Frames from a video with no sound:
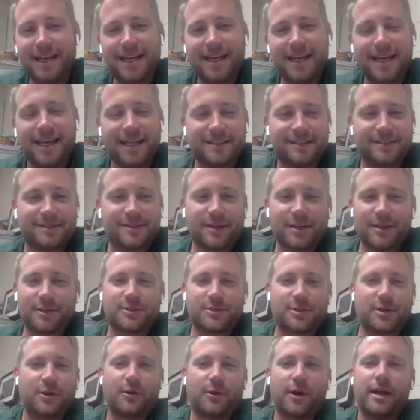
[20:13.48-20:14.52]

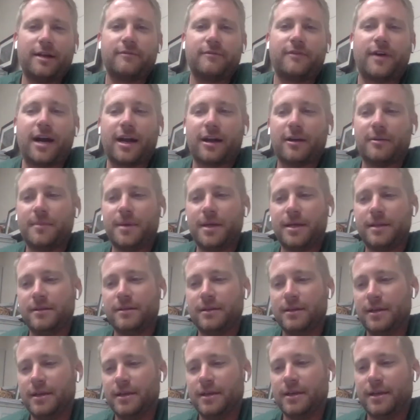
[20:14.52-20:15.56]
it's a great environment.
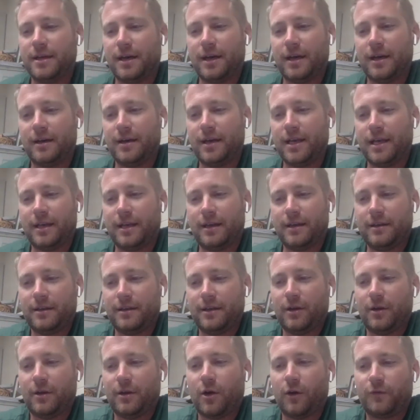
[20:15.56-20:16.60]
And
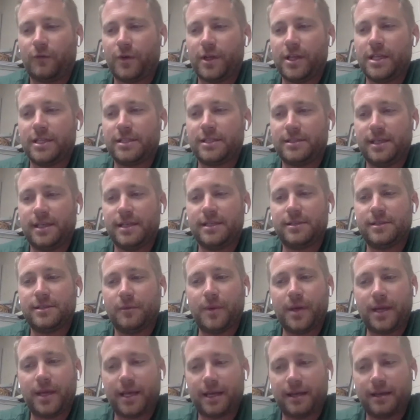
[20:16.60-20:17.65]
hopefully this season
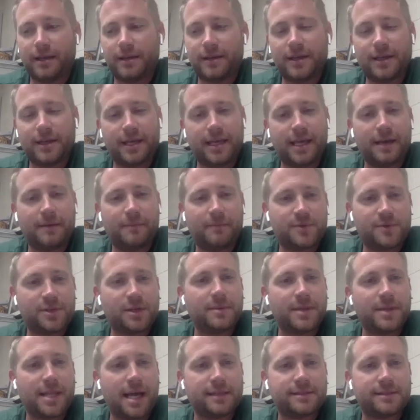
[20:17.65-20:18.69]
we can get
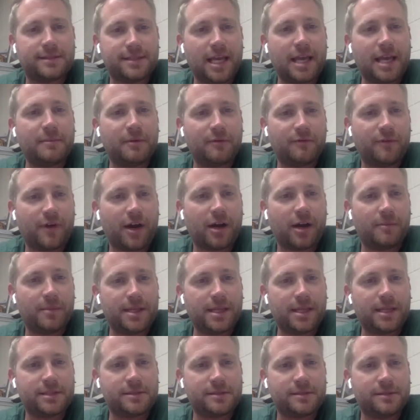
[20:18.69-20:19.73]
some of that same
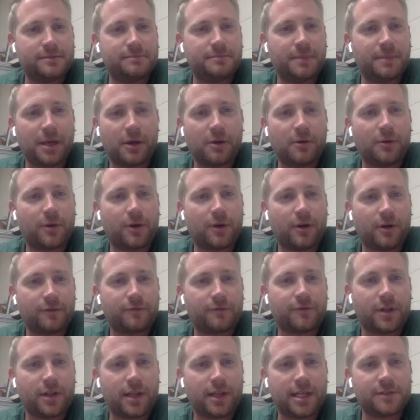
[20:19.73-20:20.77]
environment that's been going on
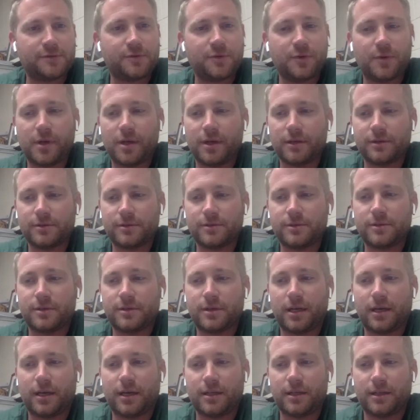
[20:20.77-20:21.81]
for the last few years,
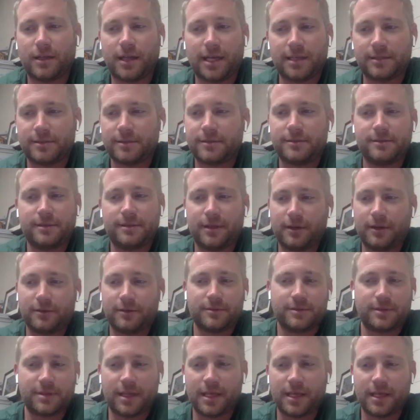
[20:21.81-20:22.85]
in the last,
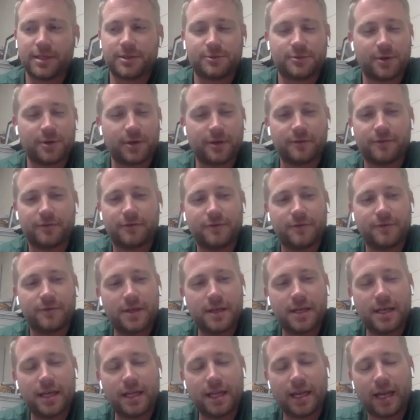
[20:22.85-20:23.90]
the history of
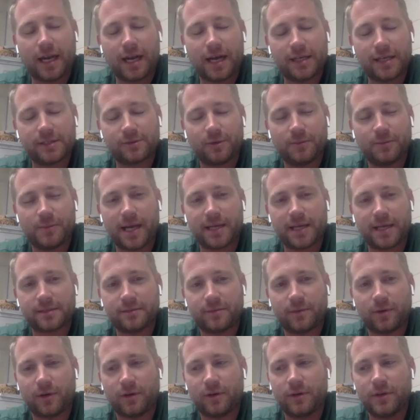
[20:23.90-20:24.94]
Indiana high school
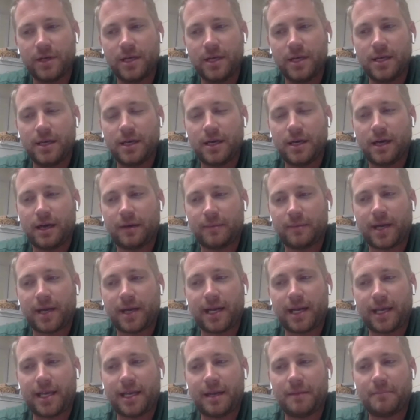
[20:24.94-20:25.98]
basketball,
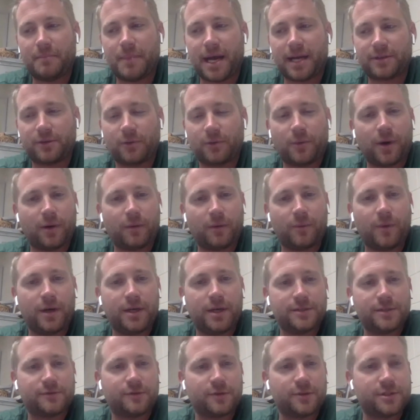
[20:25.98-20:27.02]
kind of get it back to where it
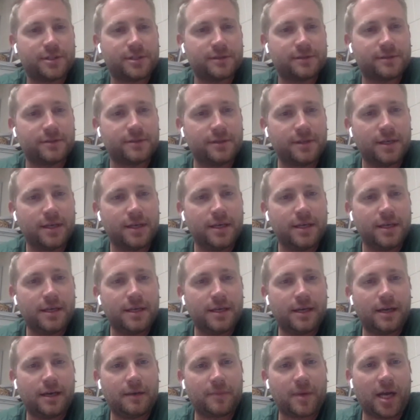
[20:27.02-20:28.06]
was versus
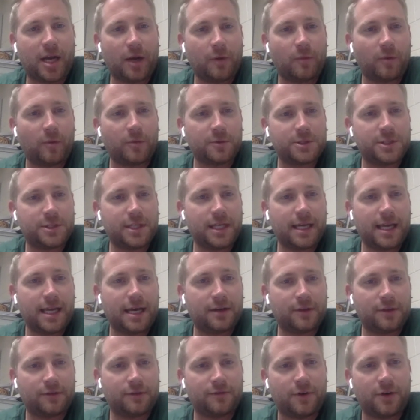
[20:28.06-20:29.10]
kind of what we're seeing
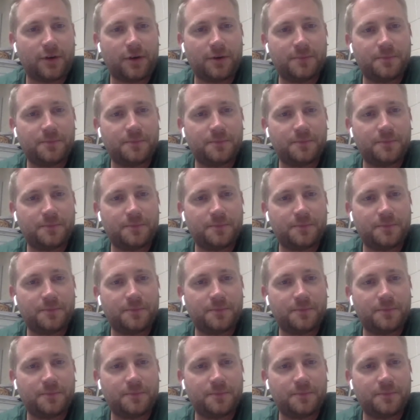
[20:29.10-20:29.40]
now in the fall.